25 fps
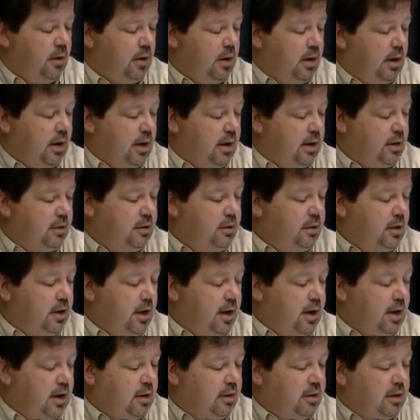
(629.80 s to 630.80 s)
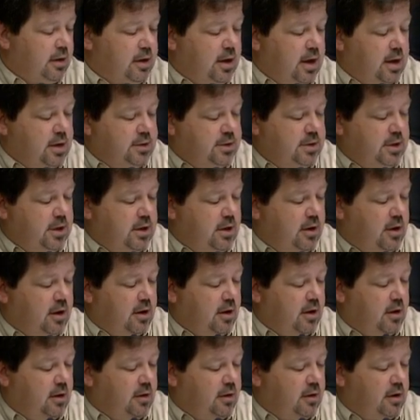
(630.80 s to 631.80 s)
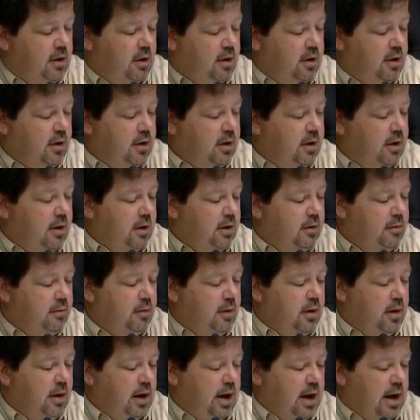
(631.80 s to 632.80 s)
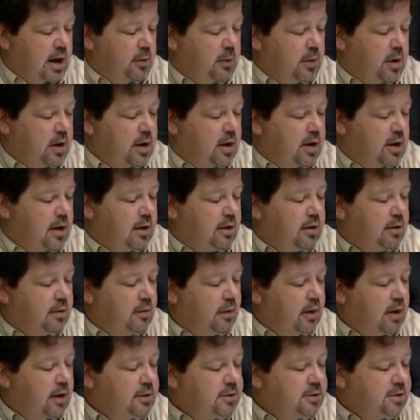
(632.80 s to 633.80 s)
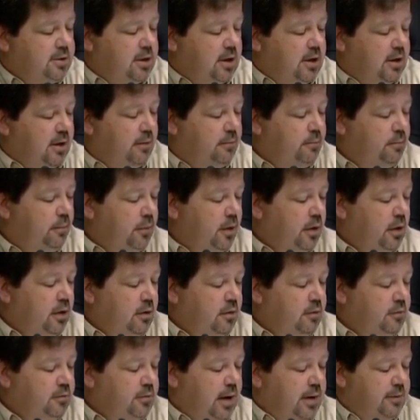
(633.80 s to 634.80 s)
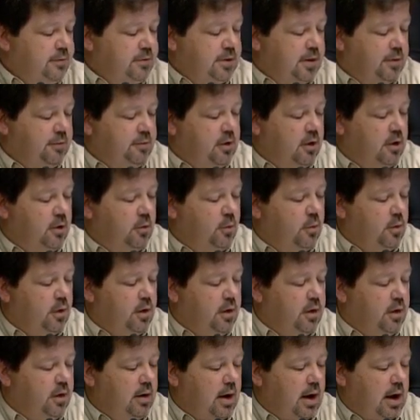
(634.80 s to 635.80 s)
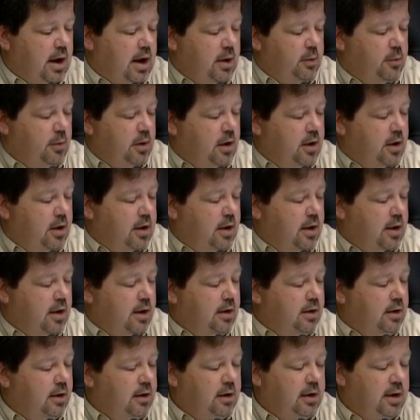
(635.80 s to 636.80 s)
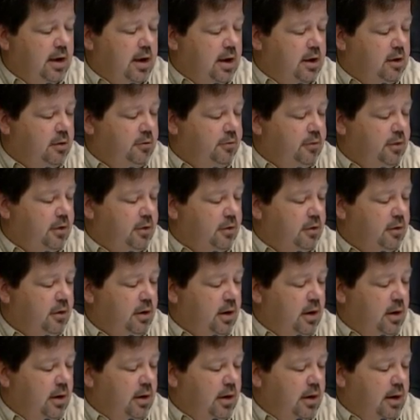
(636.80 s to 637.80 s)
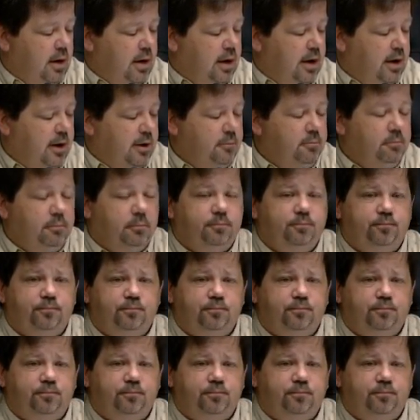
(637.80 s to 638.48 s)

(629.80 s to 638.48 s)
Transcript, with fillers: uh, the KC Hall on uh, Highway N. It's 5701 Highway N in Cottleville. Um,